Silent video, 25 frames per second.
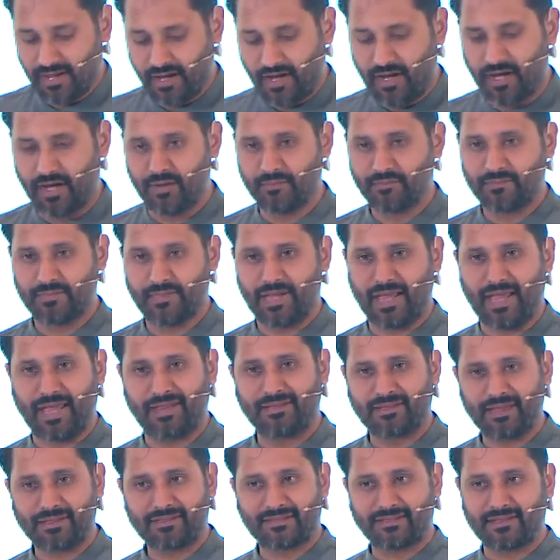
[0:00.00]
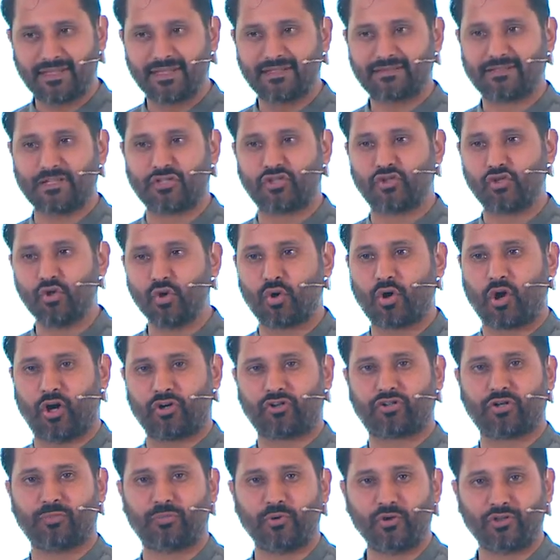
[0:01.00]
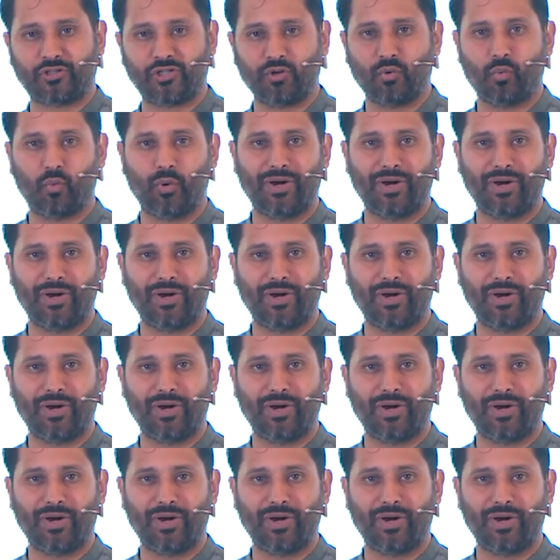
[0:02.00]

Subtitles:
And there's things that you're contributing